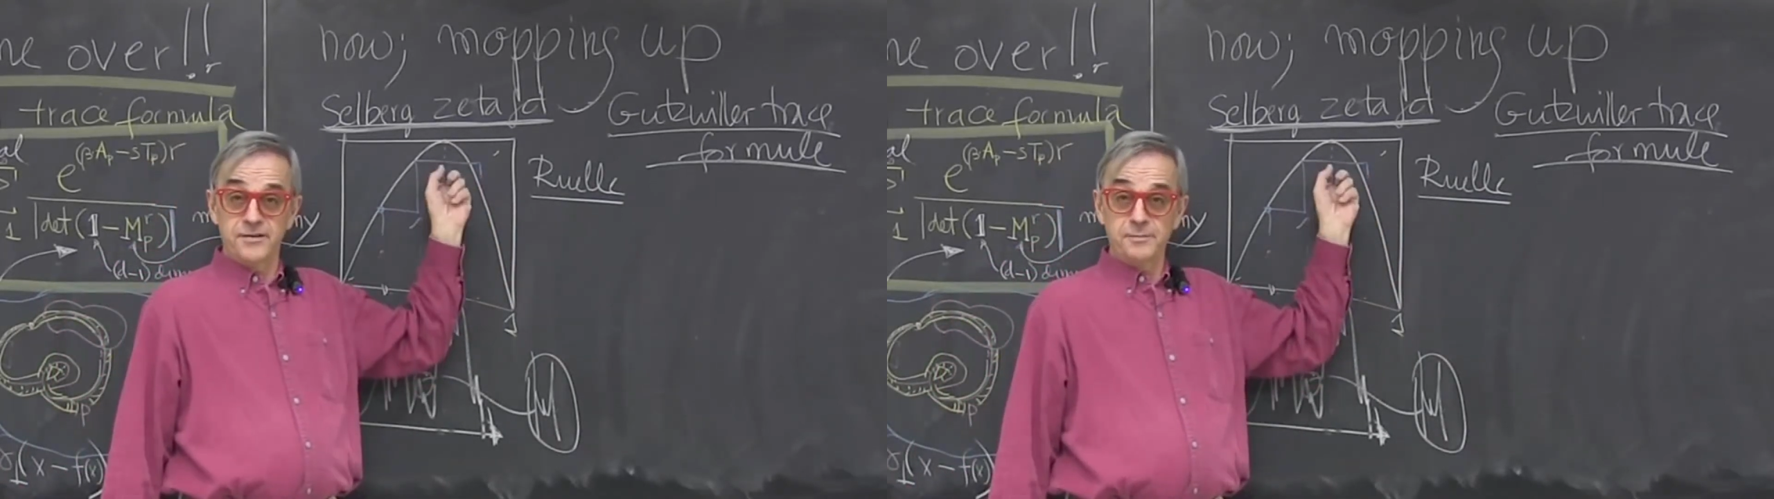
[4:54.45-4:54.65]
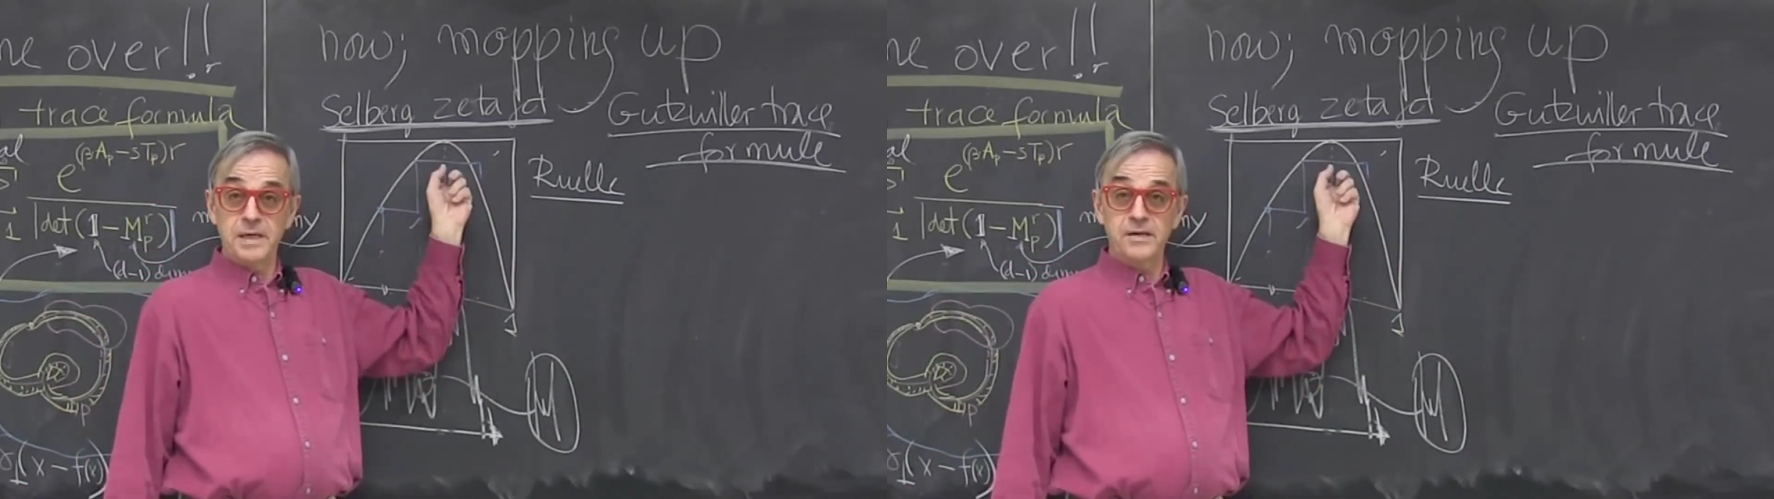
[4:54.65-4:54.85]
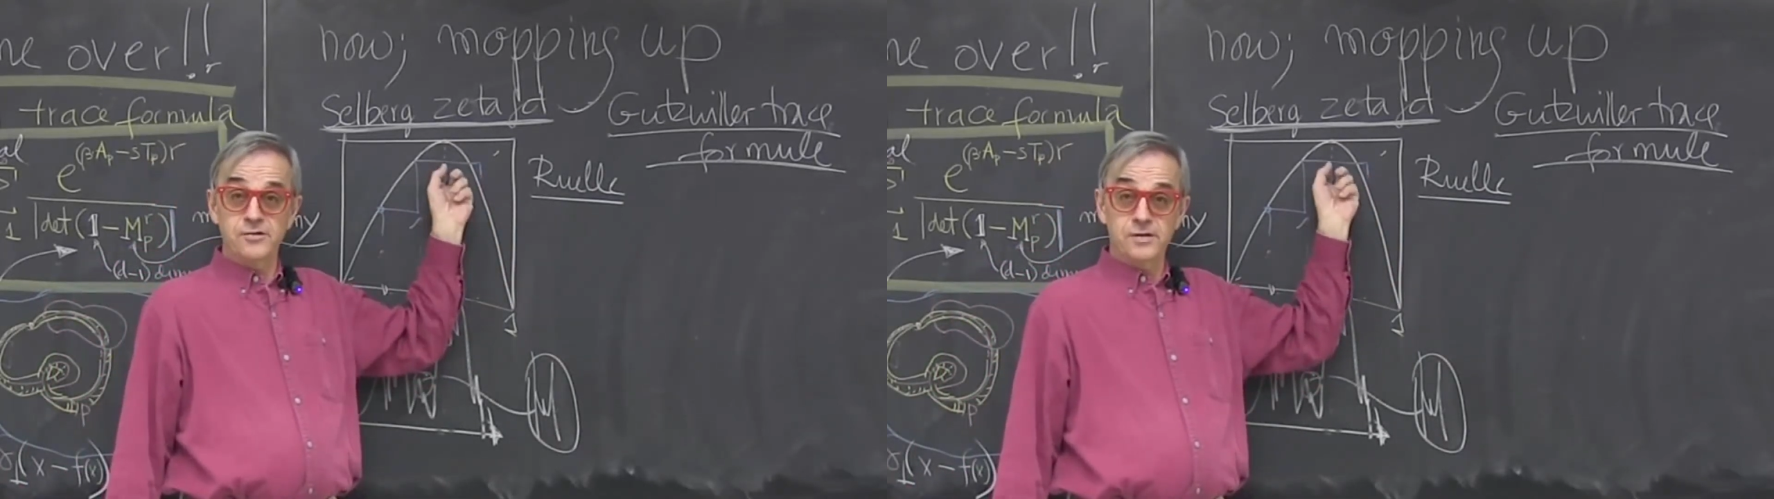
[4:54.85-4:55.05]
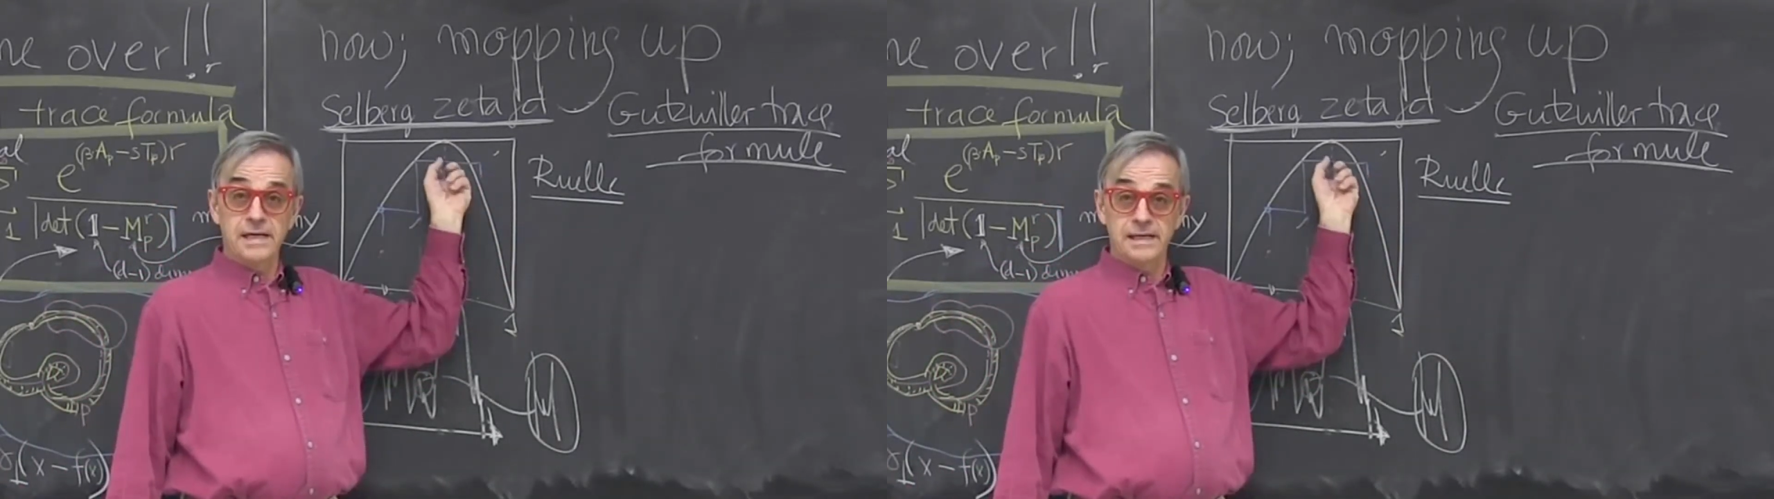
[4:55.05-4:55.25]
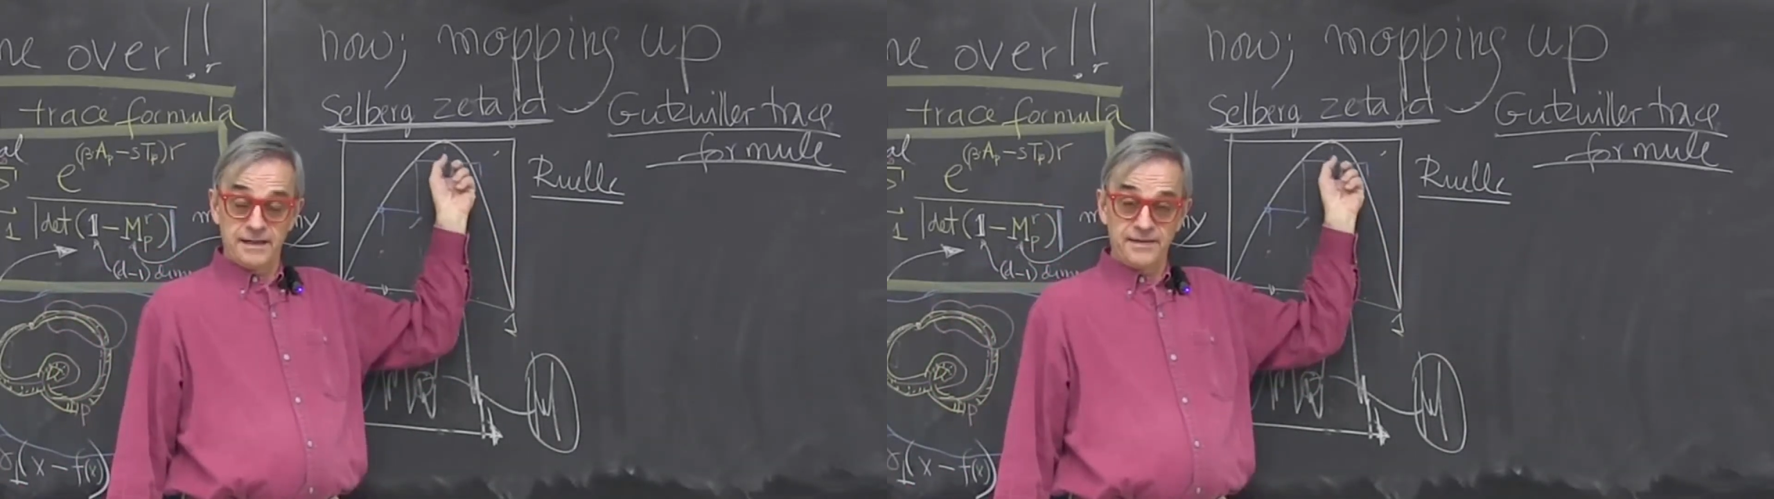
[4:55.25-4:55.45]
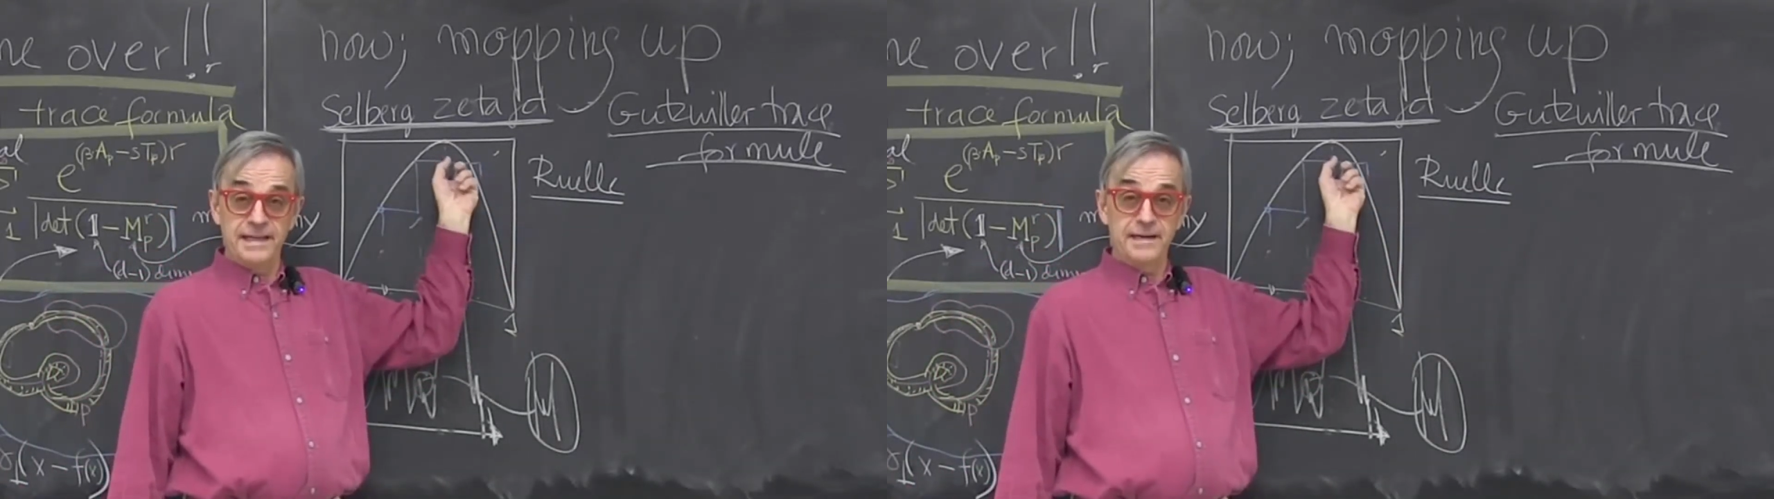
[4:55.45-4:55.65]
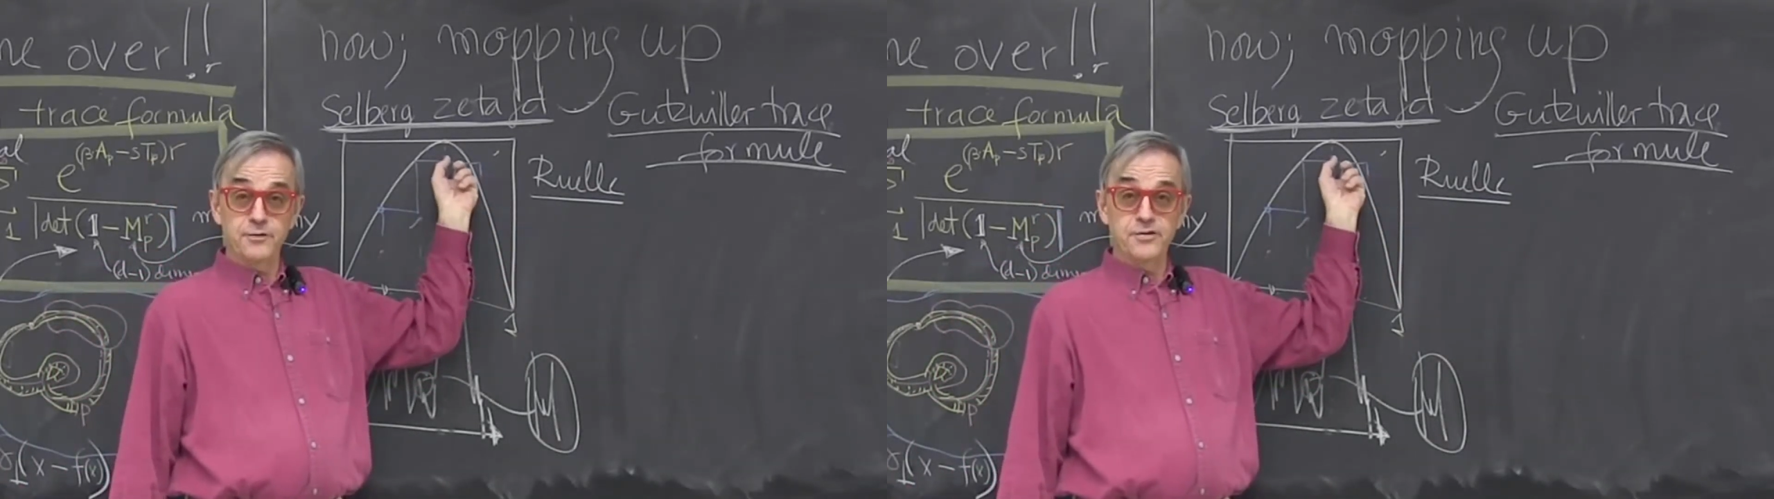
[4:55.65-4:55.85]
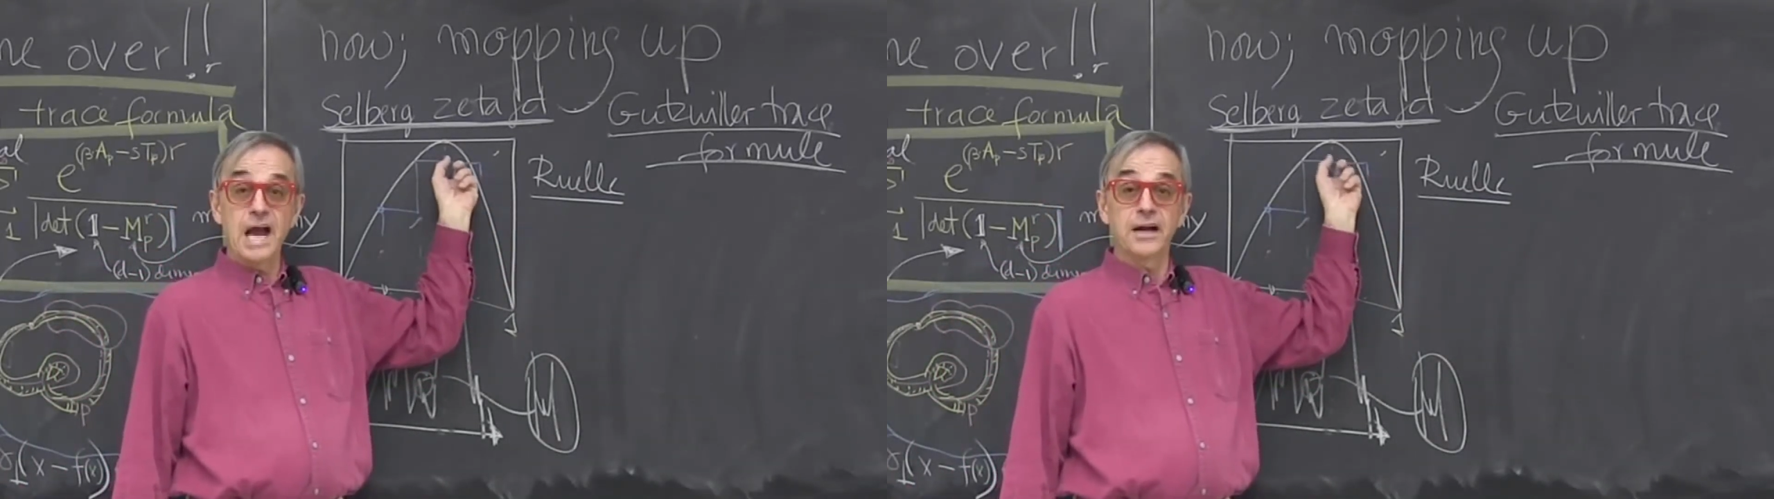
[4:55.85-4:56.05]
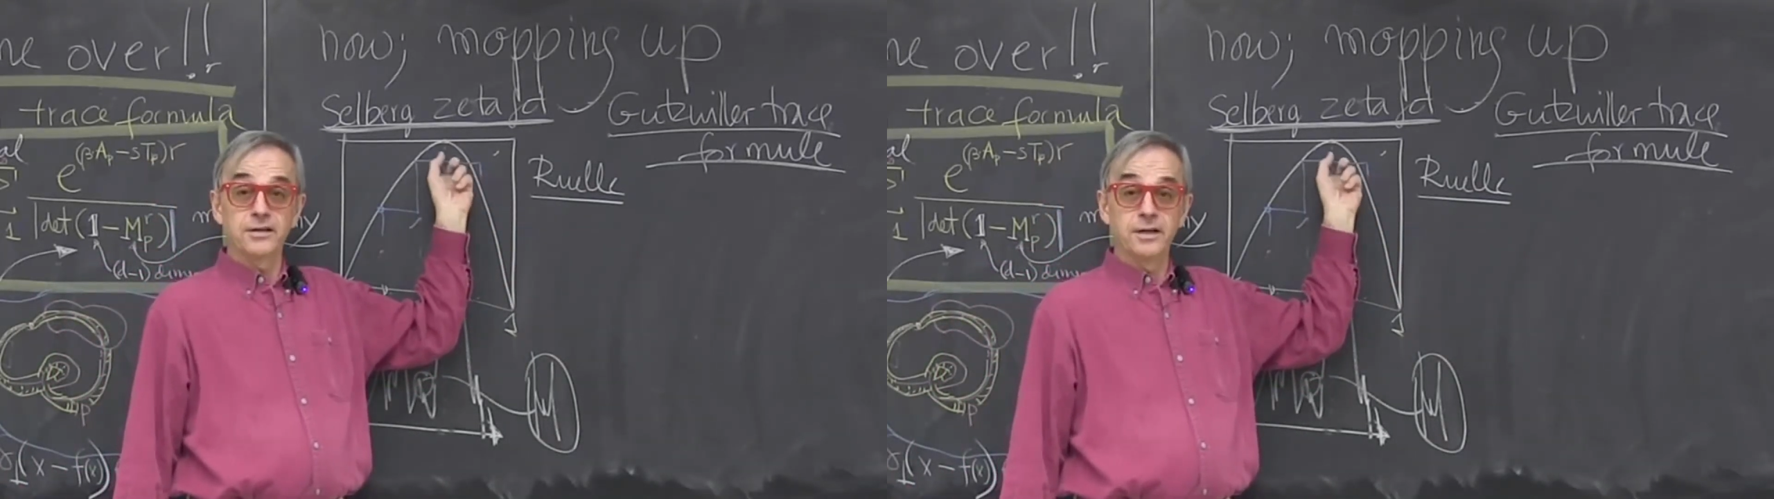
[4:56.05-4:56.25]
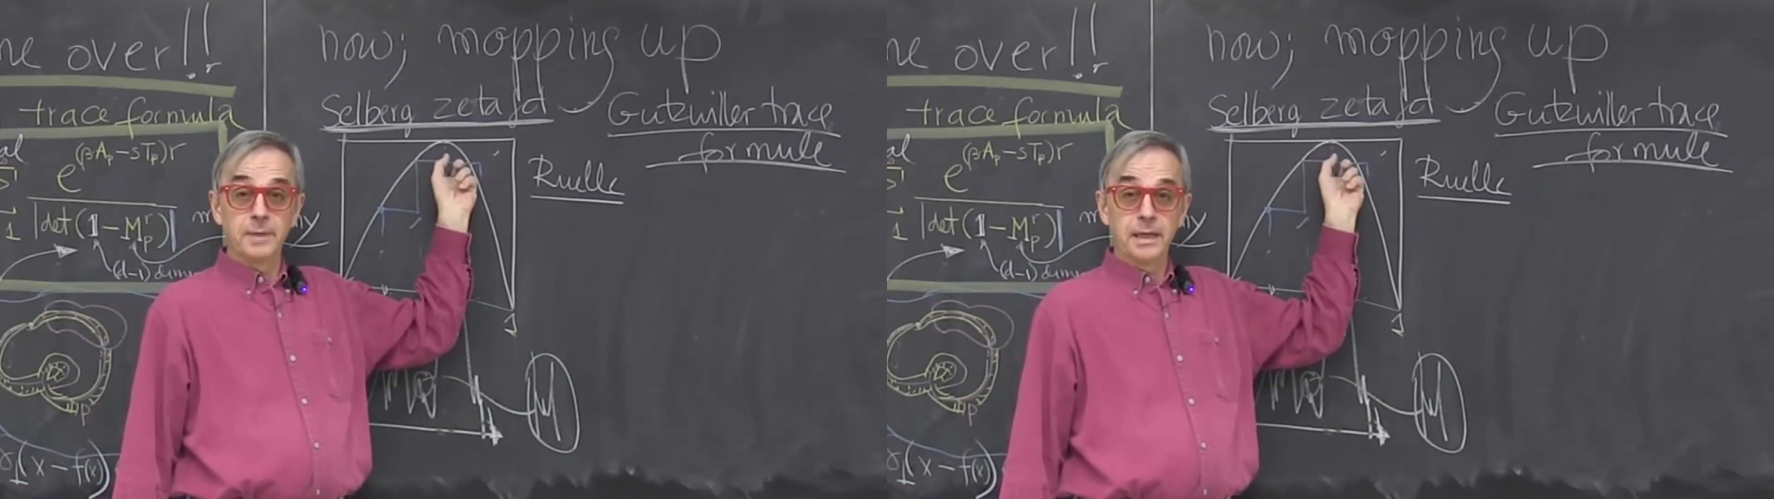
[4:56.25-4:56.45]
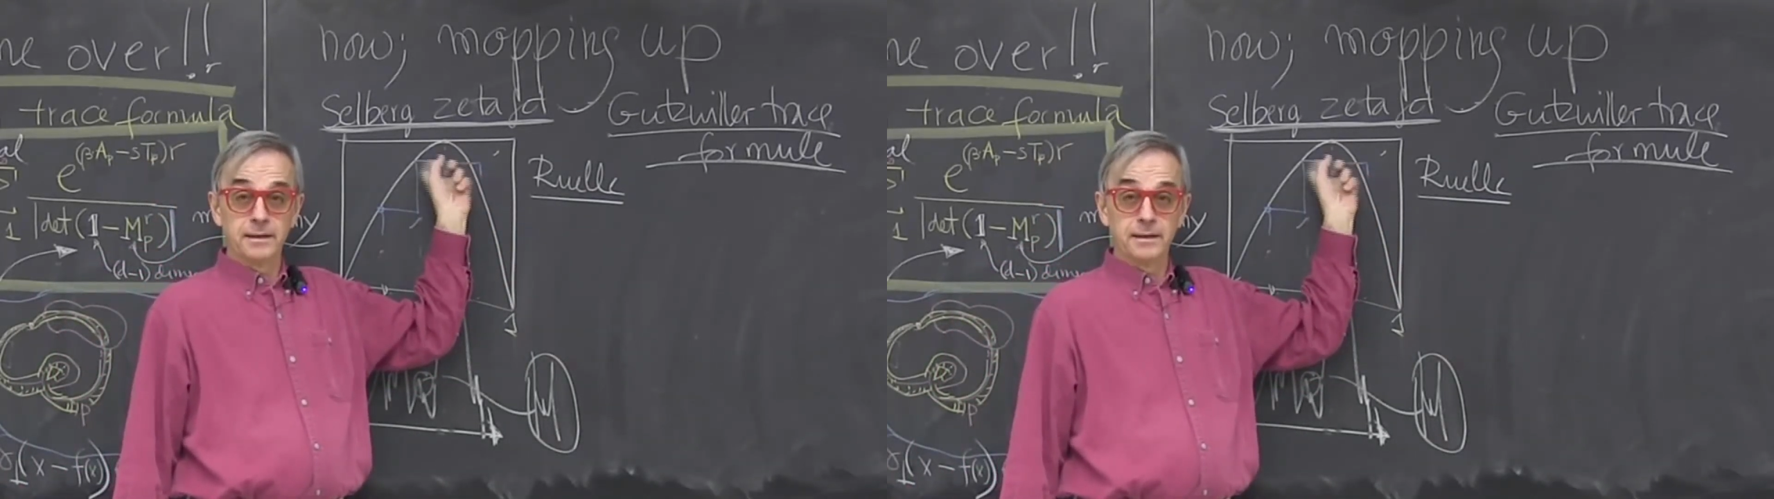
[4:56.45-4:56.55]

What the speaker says: So, you know, he just kind of went through